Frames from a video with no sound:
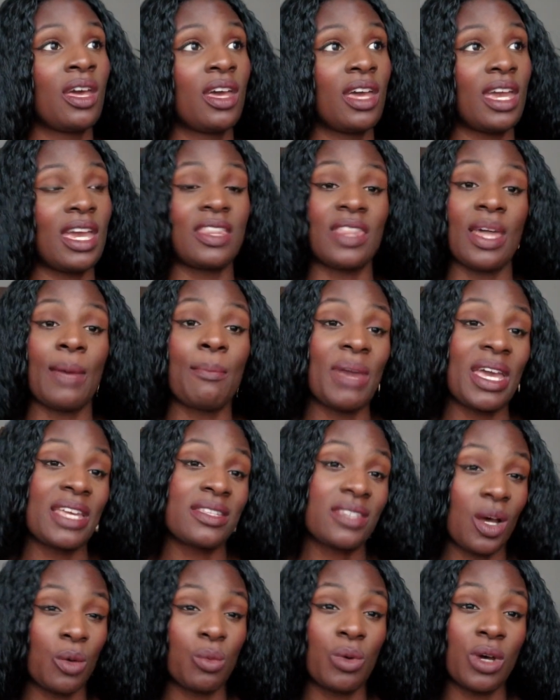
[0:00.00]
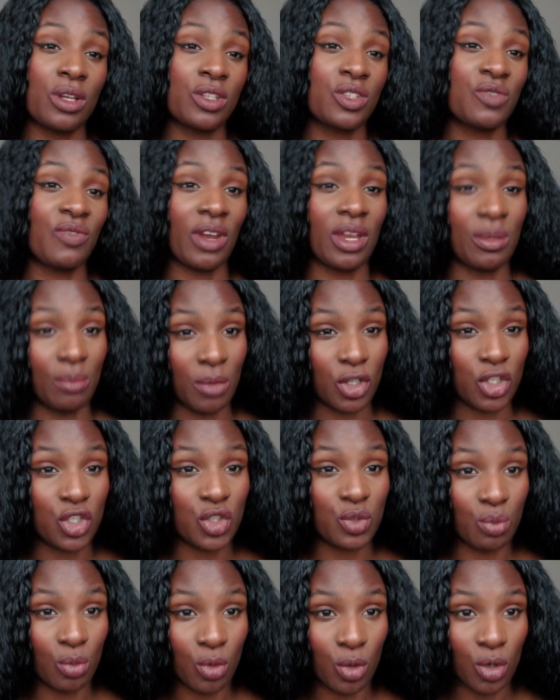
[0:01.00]
It then makes our worlds very much
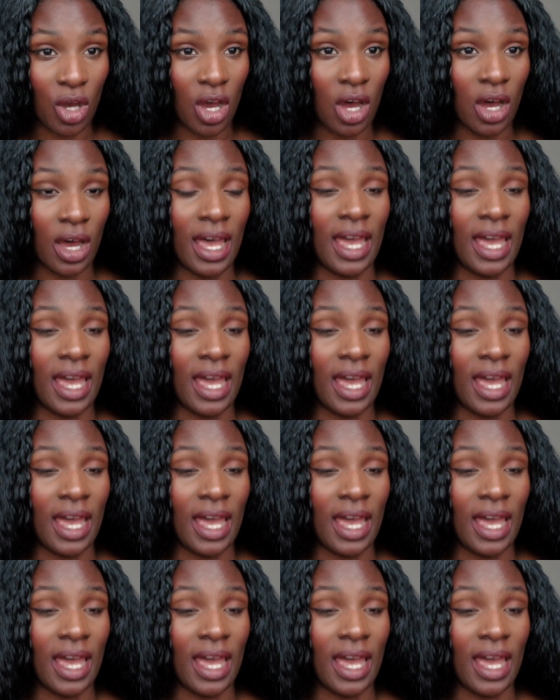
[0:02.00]
smaller,